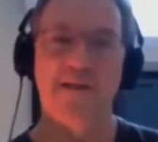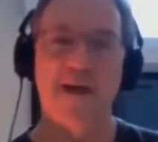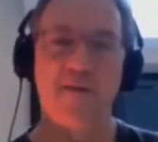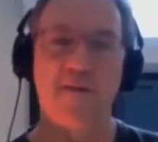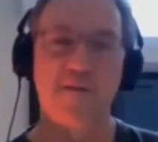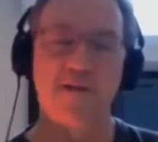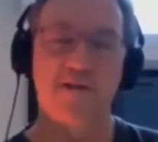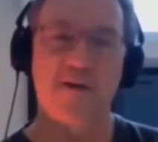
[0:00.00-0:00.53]

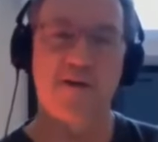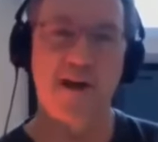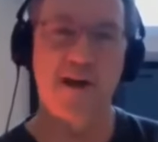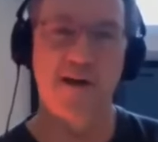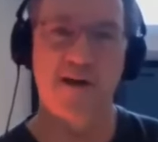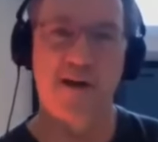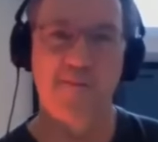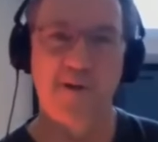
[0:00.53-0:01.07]

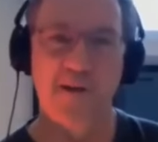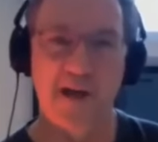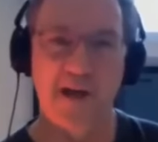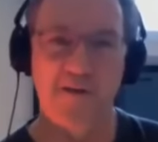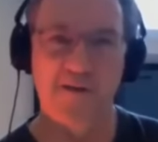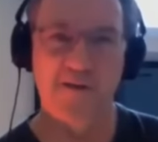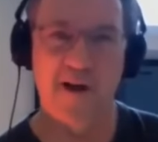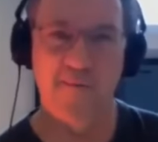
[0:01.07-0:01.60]
demonstrated on an
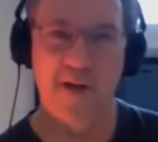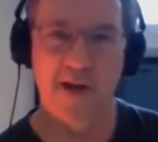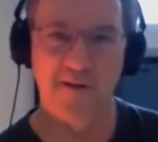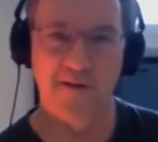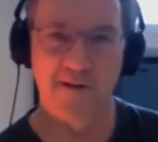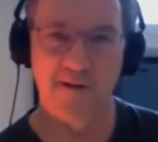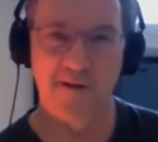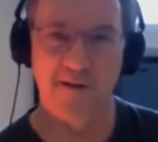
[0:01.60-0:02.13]
electron
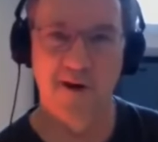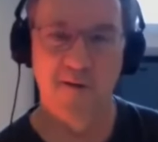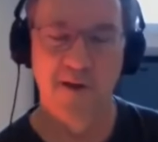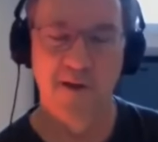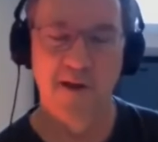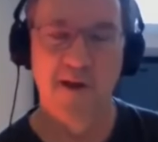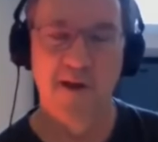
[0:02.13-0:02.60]
microscope.